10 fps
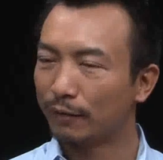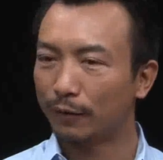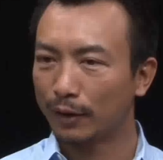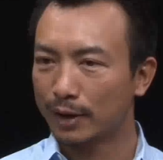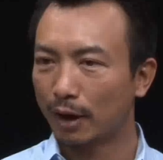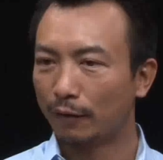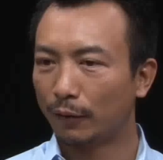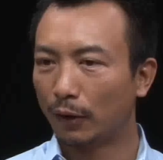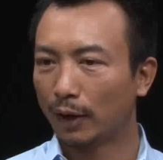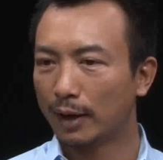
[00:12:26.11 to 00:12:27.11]
First
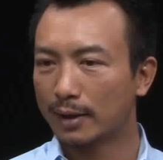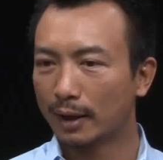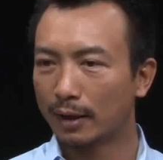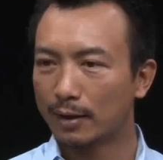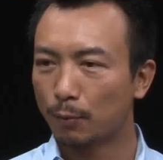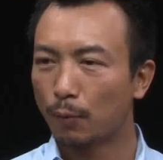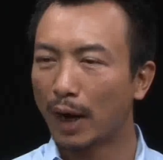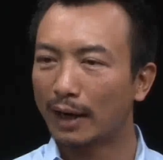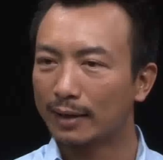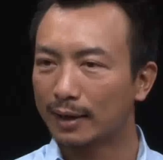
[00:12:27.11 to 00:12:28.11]
of all, is
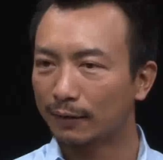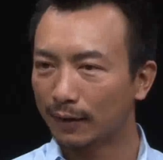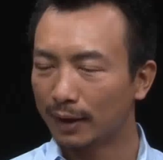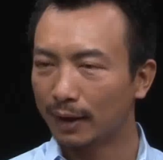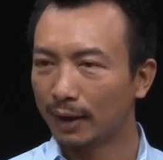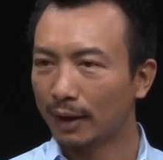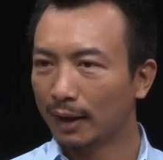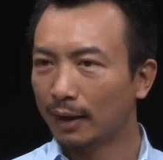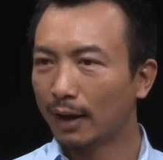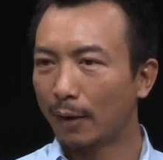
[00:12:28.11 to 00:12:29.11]
relatively,
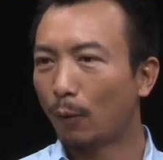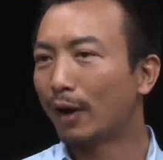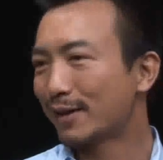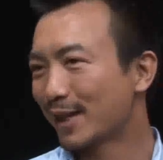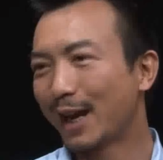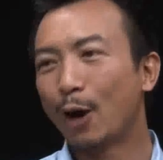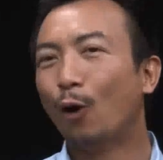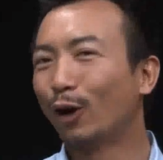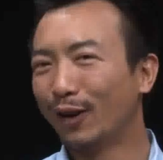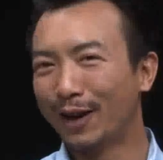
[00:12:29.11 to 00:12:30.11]
I won't
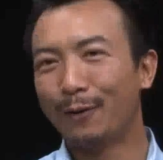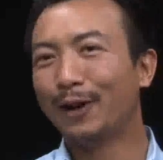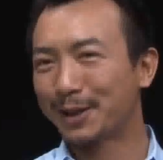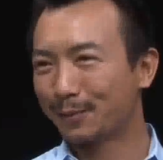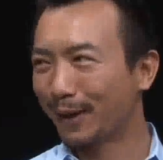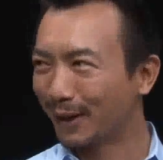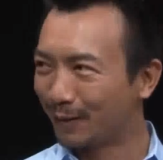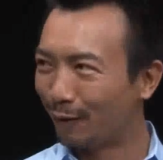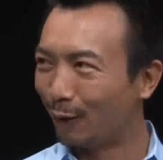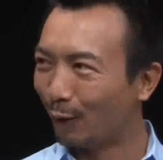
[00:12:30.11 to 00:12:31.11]
speak
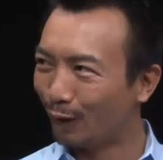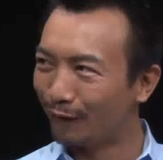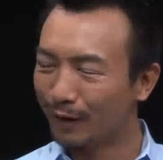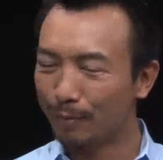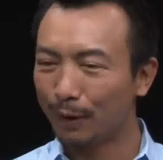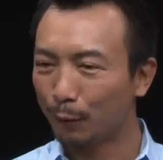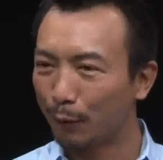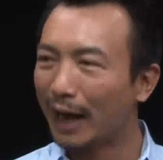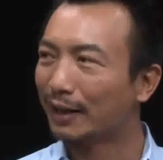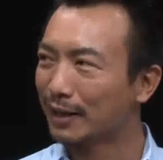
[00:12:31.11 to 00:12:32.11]
for all of them, but
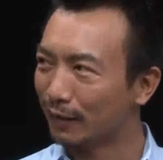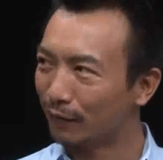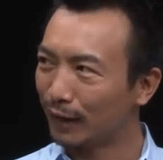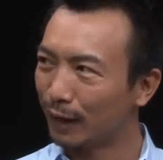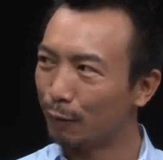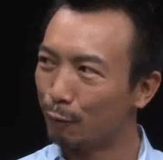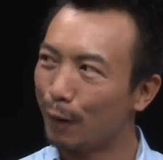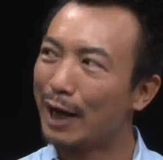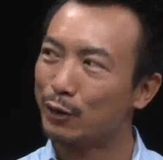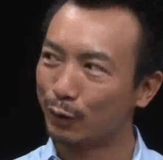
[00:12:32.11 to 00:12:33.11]
relatively
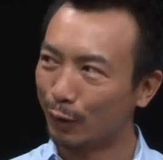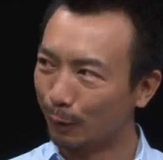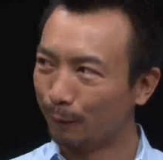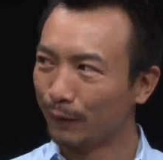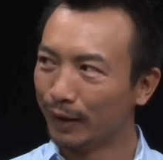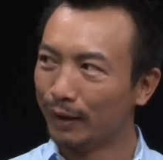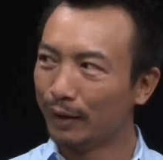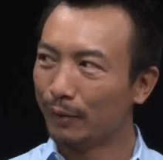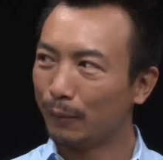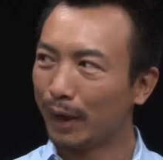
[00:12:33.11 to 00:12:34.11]
rational
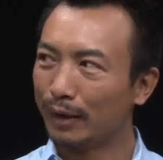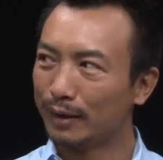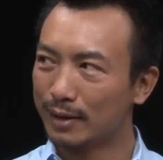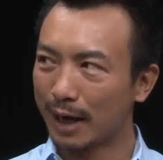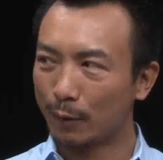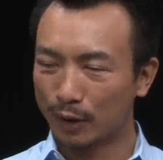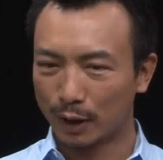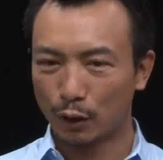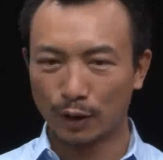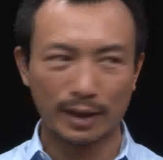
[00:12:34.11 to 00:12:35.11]
when these
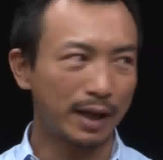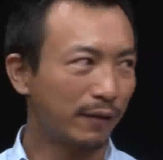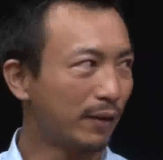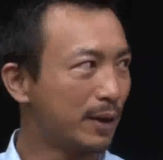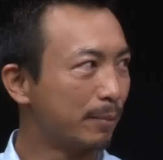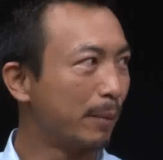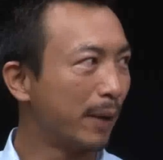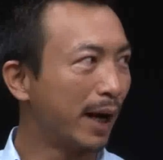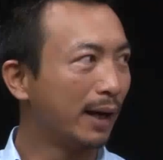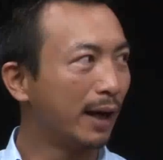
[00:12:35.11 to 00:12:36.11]
acquisitions and investments are
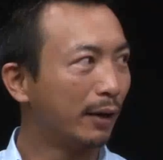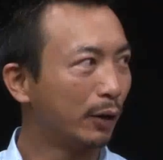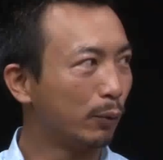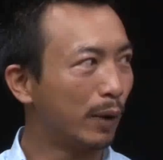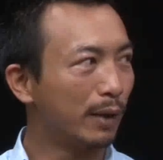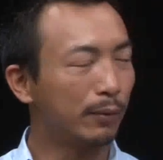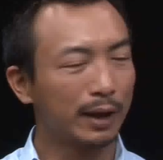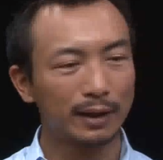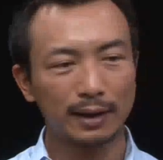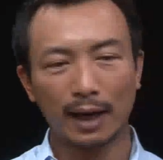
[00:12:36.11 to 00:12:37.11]
made,
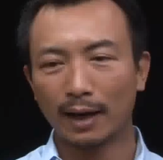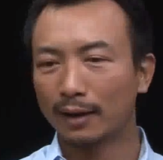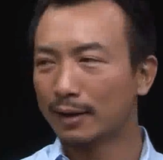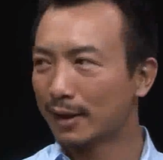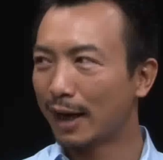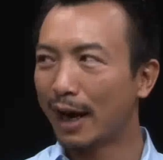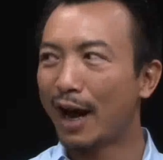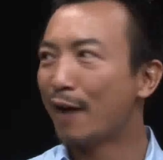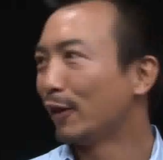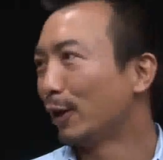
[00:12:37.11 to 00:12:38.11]
rather than say, I
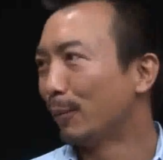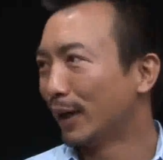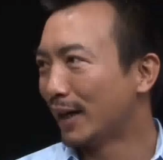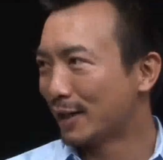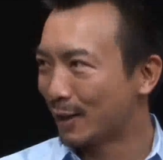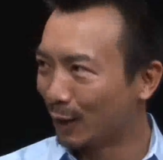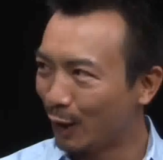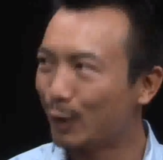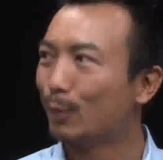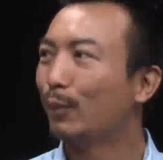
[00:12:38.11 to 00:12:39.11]
have a lot of money, I just
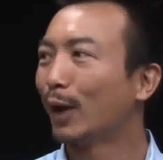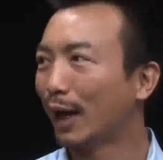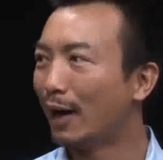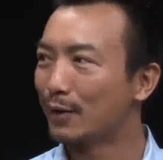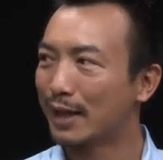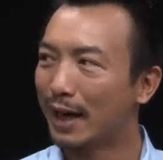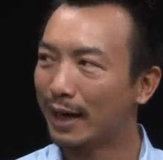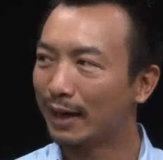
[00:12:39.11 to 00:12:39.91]
need to put it outside.